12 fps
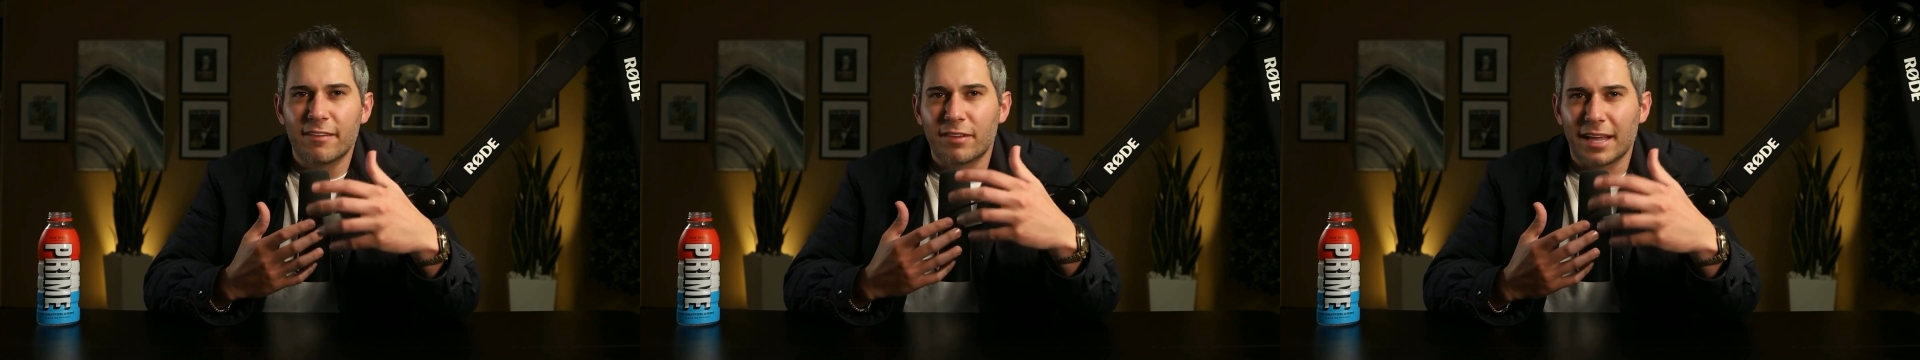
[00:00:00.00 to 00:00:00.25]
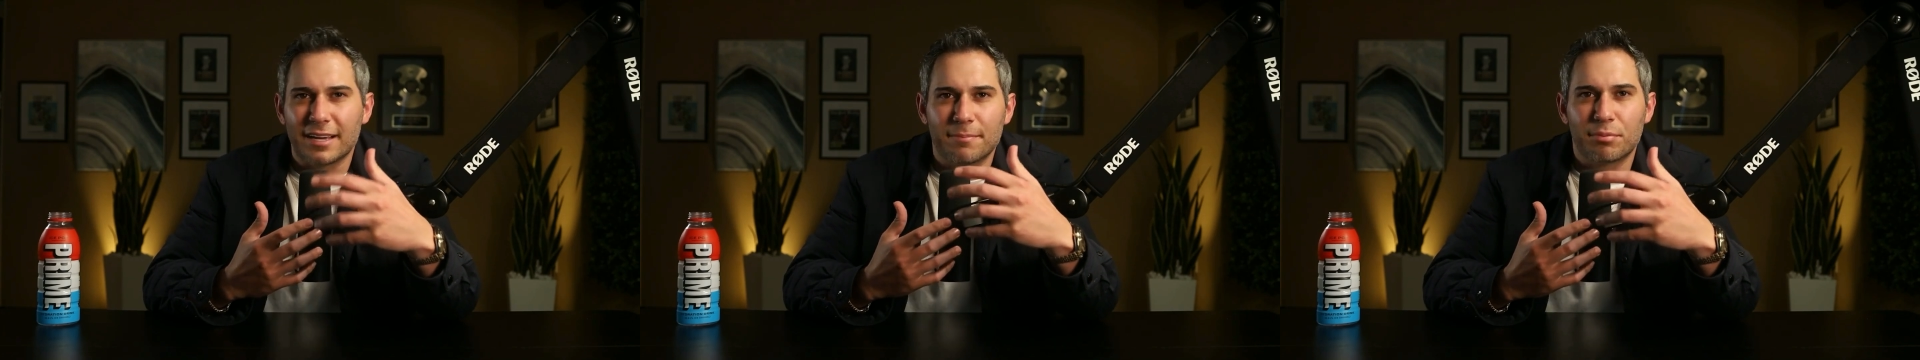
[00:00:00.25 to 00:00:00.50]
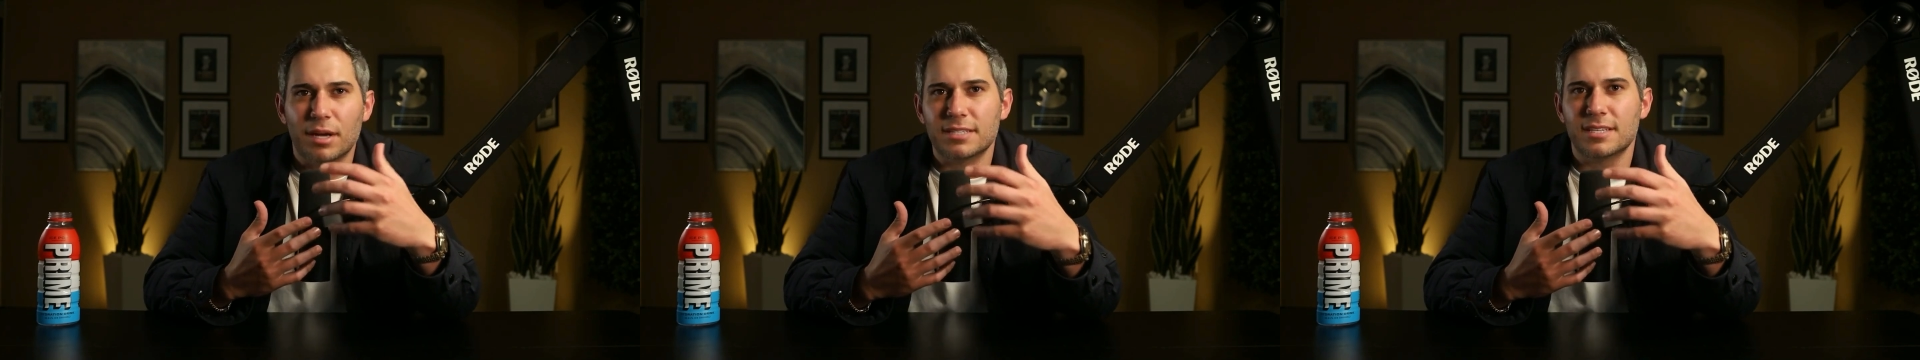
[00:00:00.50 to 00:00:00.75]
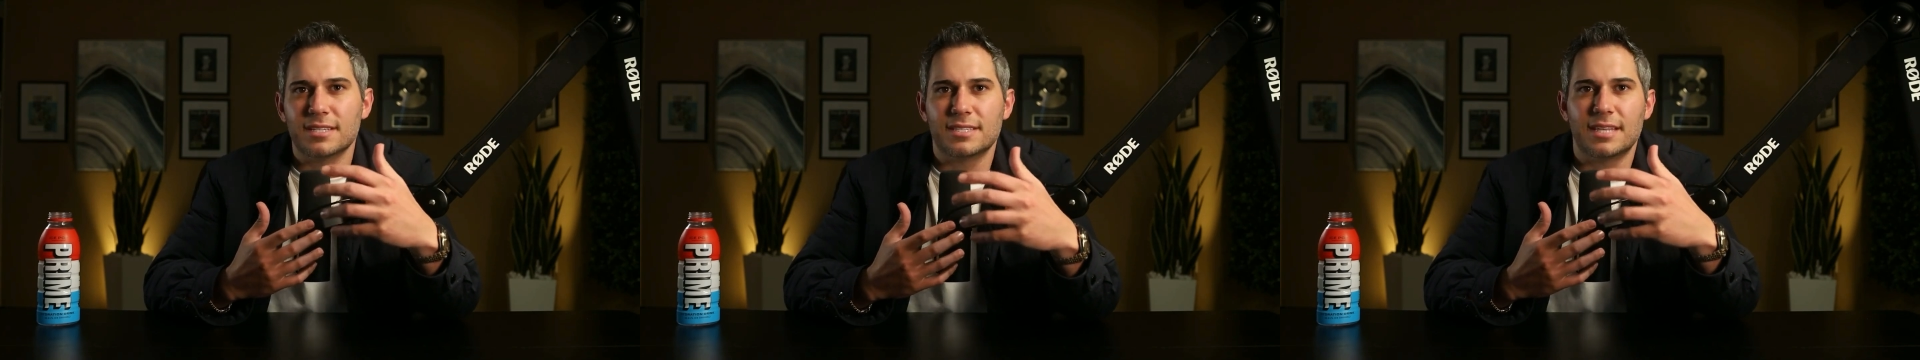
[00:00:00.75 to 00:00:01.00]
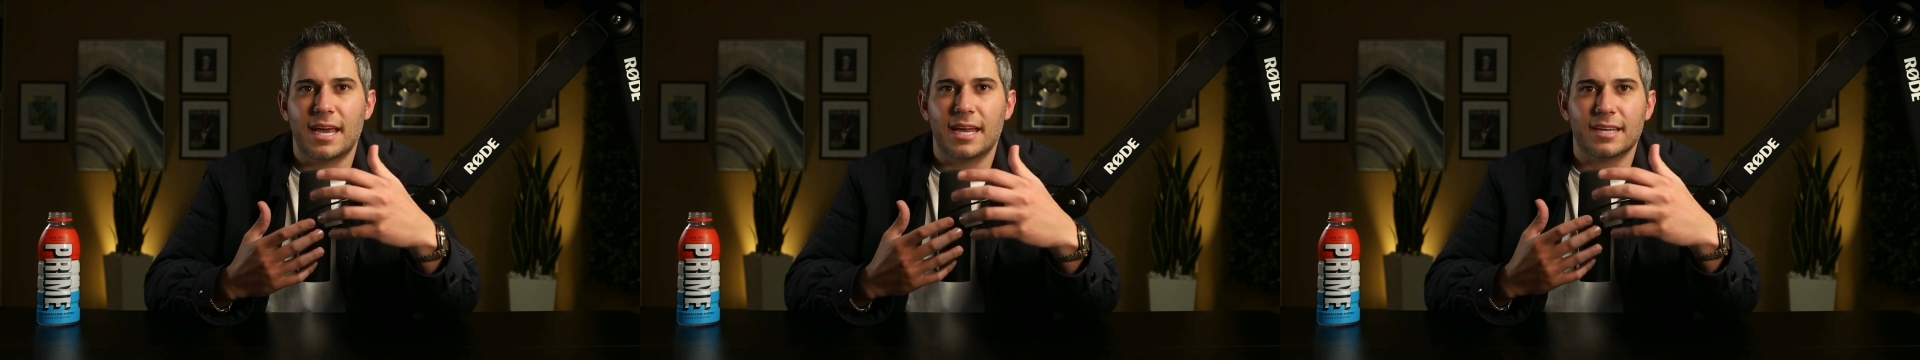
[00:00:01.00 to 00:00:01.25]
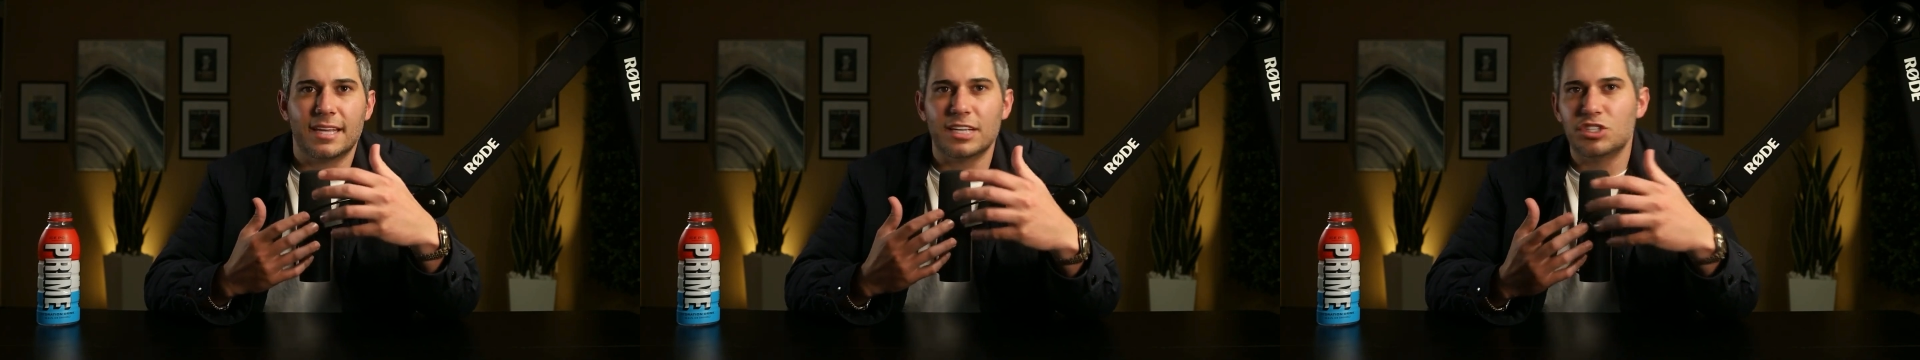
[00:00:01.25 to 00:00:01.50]
like a presence
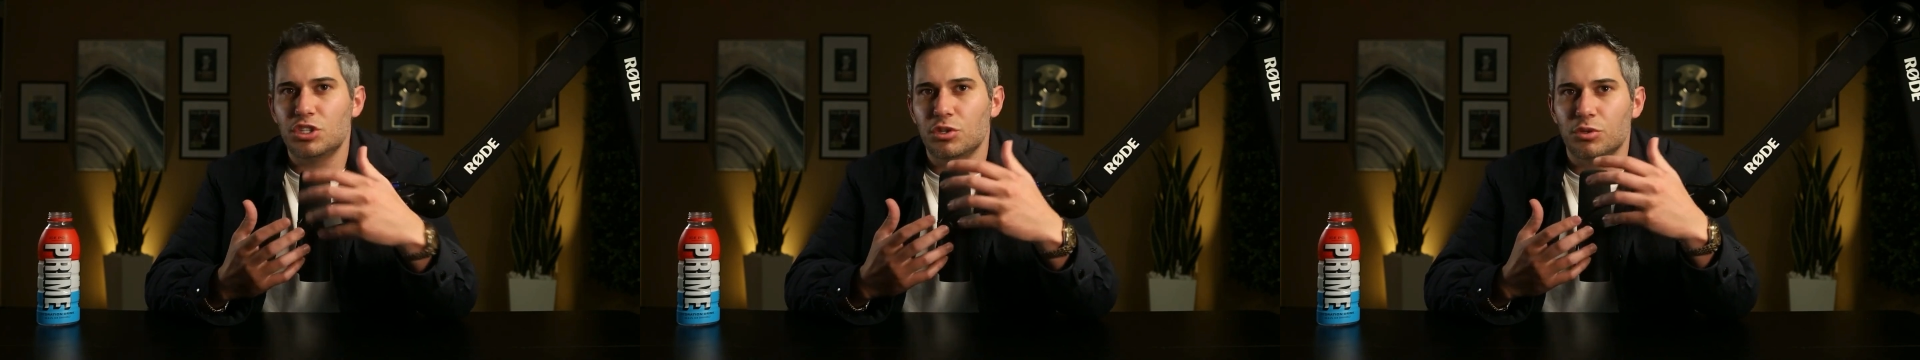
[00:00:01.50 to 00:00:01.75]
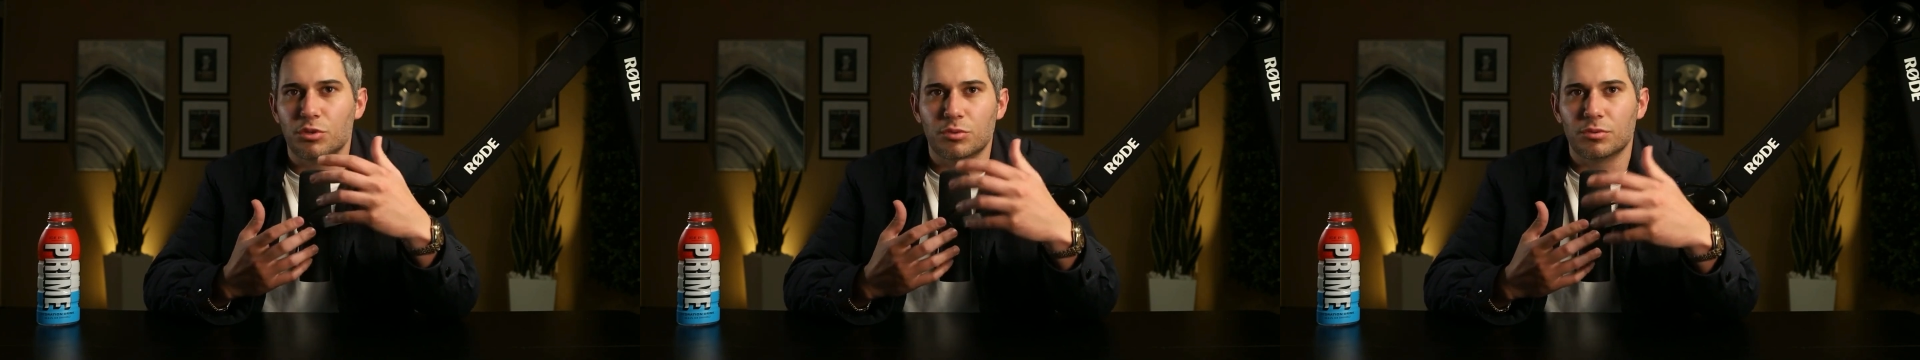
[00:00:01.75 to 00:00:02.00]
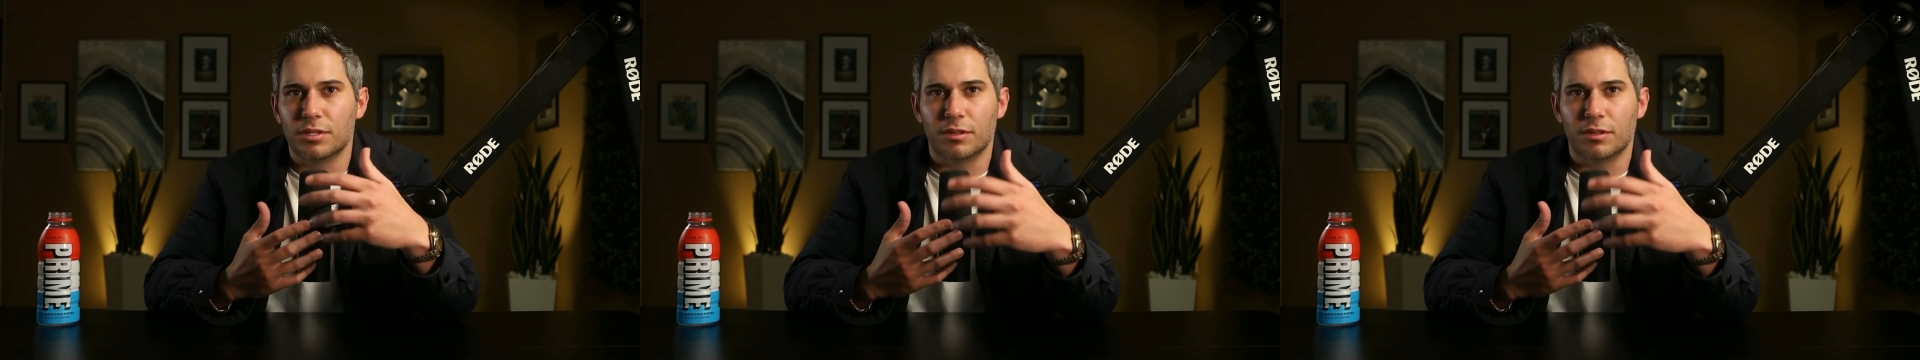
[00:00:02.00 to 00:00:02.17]
that gets you